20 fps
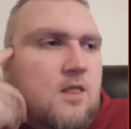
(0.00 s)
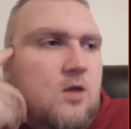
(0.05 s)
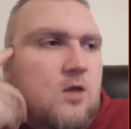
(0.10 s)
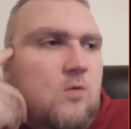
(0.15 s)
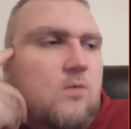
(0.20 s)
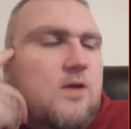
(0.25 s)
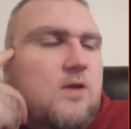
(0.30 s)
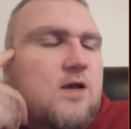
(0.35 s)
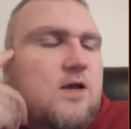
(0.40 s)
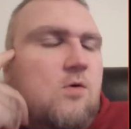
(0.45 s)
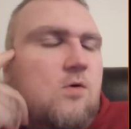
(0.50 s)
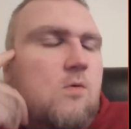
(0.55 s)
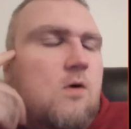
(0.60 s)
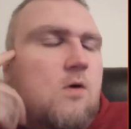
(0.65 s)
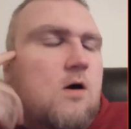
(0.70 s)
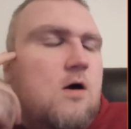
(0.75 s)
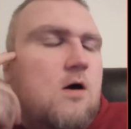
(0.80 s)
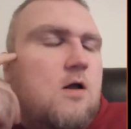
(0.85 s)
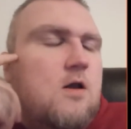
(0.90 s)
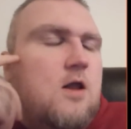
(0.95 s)
we go
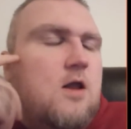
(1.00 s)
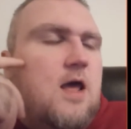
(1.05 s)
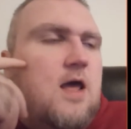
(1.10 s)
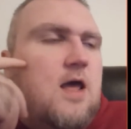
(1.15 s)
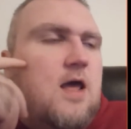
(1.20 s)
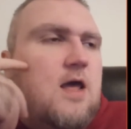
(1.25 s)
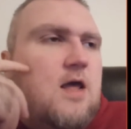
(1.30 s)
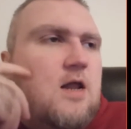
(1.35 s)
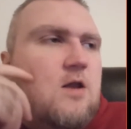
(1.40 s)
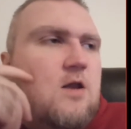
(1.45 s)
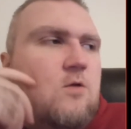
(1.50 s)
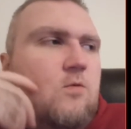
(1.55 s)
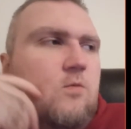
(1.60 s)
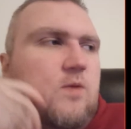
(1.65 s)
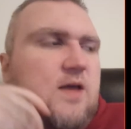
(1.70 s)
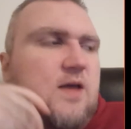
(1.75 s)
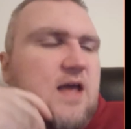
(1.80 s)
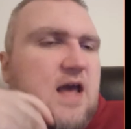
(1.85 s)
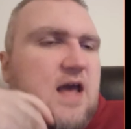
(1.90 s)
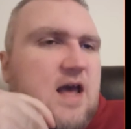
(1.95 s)
on and
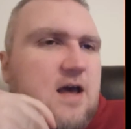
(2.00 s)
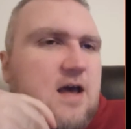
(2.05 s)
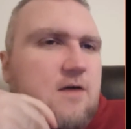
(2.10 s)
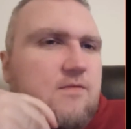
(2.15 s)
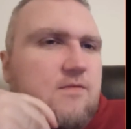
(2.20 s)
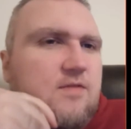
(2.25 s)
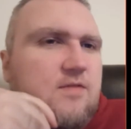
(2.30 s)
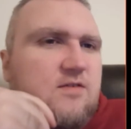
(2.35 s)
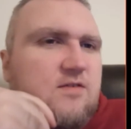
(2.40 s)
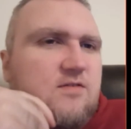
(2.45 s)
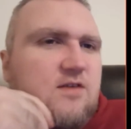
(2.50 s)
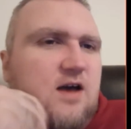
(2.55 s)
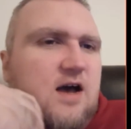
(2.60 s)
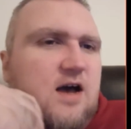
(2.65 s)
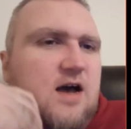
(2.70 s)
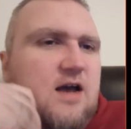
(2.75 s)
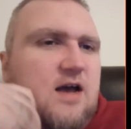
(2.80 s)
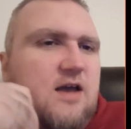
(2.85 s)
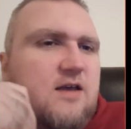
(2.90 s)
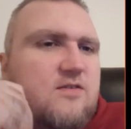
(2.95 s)
we have these
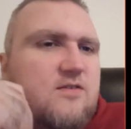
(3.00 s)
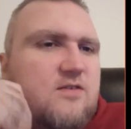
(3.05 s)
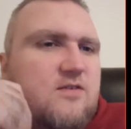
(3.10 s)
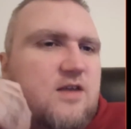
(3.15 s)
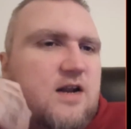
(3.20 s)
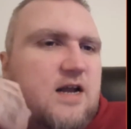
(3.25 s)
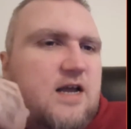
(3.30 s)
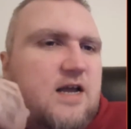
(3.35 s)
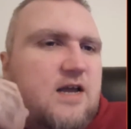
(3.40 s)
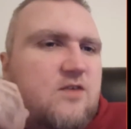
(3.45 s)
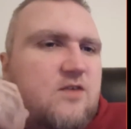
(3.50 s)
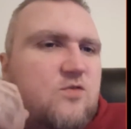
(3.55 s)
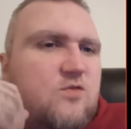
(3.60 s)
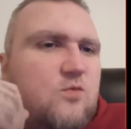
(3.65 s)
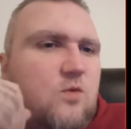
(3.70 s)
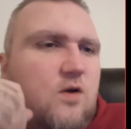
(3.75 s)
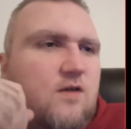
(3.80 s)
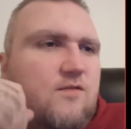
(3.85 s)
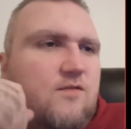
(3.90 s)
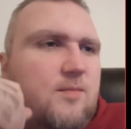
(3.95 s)
guys, and I guess
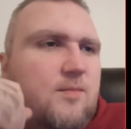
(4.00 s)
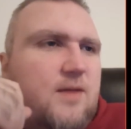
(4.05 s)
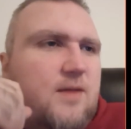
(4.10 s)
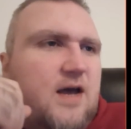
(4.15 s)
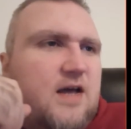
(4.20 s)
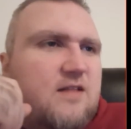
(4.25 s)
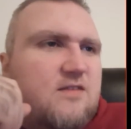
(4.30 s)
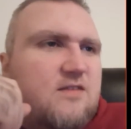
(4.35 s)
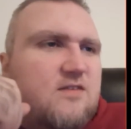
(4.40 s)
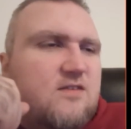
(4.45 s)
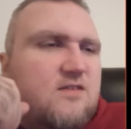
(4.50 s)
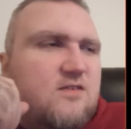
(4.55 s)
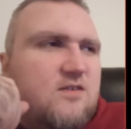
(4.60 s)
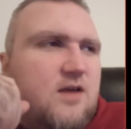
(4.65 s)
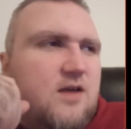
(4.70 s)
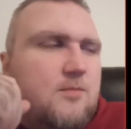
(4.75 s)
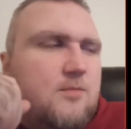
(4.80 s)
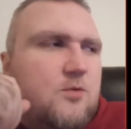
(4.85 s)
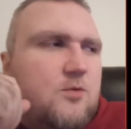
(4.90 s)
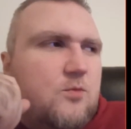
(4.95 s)
one of them had
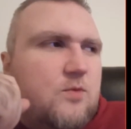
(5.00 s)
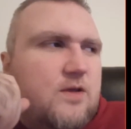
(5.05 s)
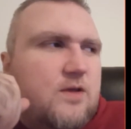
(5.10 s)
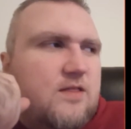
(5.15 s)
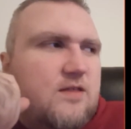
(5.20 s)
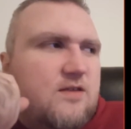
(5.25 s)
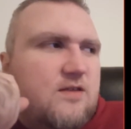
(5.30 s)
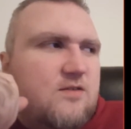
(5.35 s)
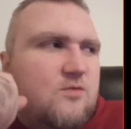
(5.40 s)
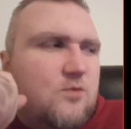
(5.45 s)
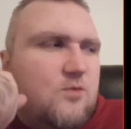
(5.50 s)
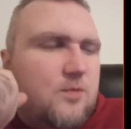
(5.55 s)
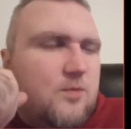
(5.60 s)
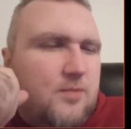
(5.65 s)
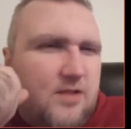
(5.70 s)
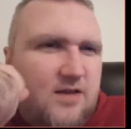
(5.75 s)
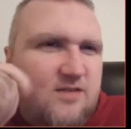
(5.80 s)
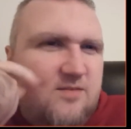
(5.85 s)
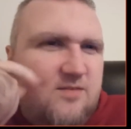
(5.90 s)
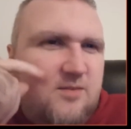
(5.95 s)
slept with his
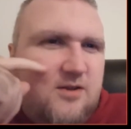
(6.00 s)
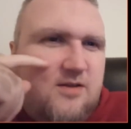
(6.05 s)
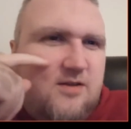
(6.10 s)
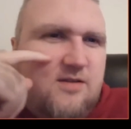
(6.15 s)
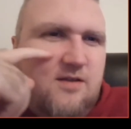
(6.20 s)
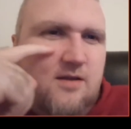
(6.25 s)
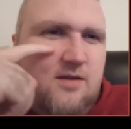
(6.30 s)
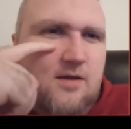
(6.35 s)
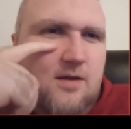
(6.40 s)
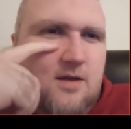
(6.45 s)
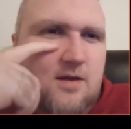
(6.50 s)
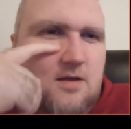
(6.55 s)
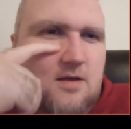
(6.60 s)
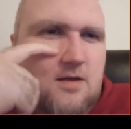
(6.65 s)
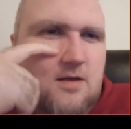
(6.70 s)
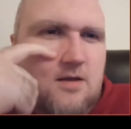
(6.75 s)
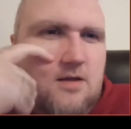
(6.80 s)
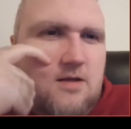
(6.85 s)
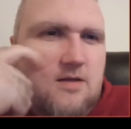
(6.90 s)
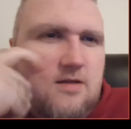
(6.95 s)
replacement
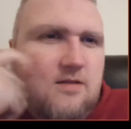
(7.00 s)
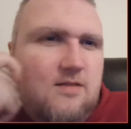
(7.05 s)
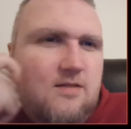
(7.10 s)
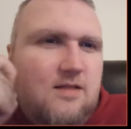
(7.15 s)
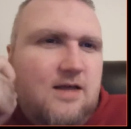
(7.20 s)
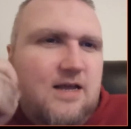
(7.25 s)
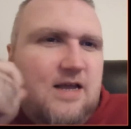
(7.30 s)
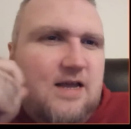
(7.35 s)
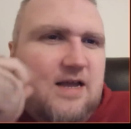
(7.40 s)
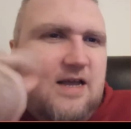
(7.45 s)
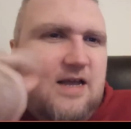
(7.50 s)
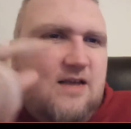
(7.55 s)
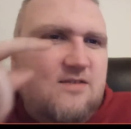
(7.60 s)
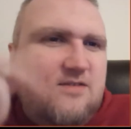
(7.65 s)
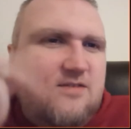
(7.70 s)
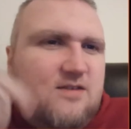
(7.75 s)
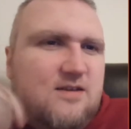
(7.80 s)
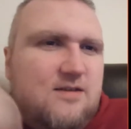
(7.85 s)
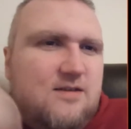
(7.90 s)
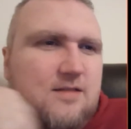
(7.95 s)
like I
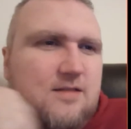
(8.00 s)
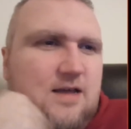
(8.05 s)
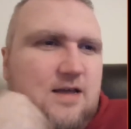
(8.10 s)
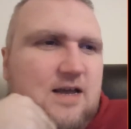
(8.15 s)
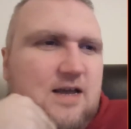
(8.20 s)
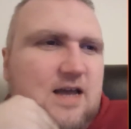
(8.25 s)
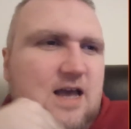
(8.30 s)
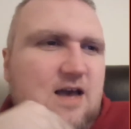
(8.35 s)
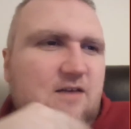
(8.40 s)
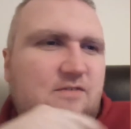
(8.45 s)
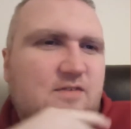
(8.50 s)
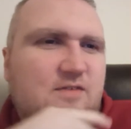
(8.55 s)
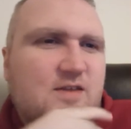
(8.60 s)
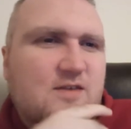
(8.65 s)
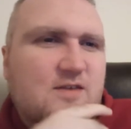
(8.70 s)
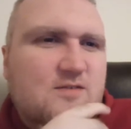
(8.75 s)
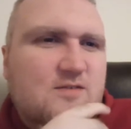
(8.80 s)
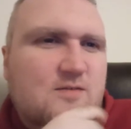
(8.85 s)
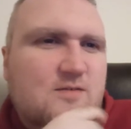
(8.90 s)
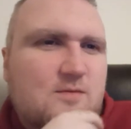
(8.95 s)
guess he like effed
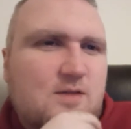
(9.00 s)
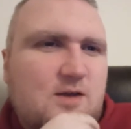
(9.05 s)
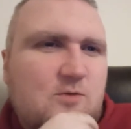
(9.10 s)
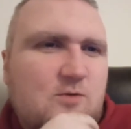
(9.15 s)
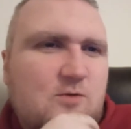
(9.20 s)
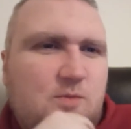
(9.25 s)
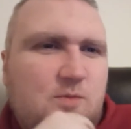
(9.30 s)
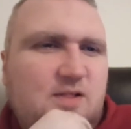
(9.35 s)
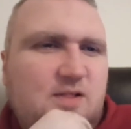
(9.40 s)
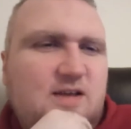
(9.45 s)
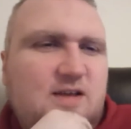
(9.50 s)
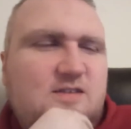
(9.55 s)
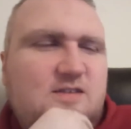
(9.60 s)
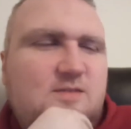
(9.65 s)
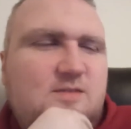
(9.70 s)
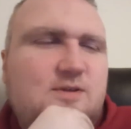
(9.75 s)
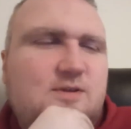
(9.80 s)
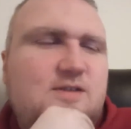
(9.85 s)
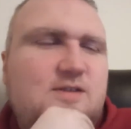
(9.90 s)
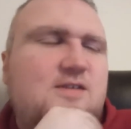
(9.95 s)
his like
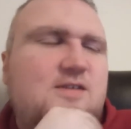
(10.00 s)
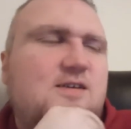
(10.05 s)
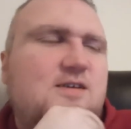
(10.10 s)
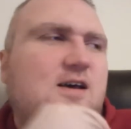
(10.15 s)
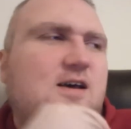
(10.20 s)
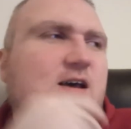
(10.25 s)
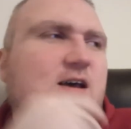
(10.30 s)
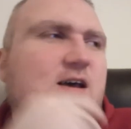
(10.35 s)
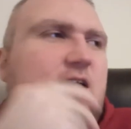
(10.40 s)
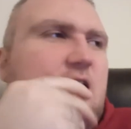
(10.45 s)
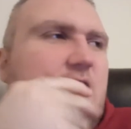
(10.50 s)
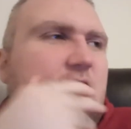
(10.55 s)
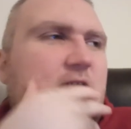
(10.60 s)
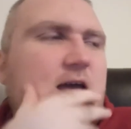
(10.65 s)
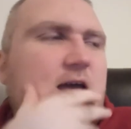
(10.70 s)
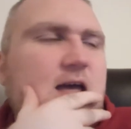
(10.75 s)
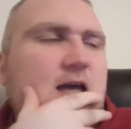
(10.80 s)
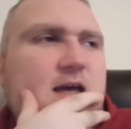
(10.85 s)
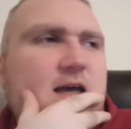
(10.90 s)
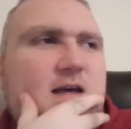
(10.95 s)
replacement,
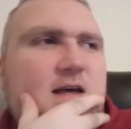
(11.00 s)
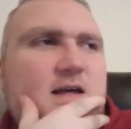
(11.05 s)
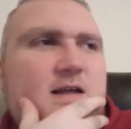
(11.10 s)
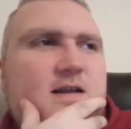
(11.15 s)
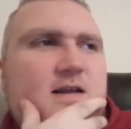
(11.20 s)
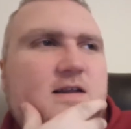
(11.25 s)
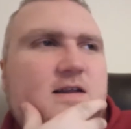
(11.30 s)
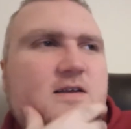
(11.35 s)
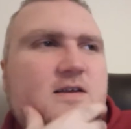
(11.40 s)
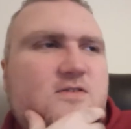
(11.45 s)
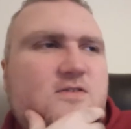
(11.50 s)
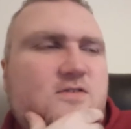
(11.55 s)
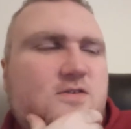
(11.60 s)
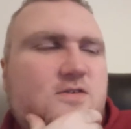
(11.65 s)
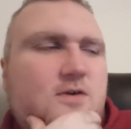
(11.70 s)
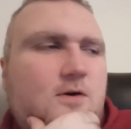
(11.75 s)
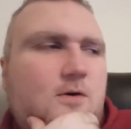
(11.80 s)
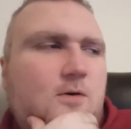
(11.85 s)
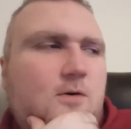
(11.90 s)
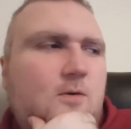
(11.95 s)
and
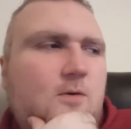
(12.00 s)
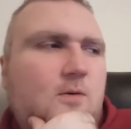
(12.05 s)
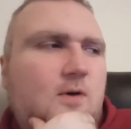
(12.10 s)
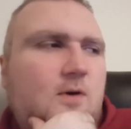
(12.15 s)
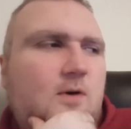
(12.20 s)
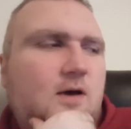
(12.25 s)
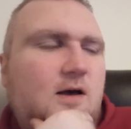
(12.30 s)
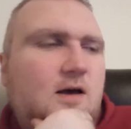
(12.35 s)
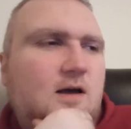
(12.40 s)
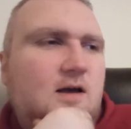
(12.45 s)
so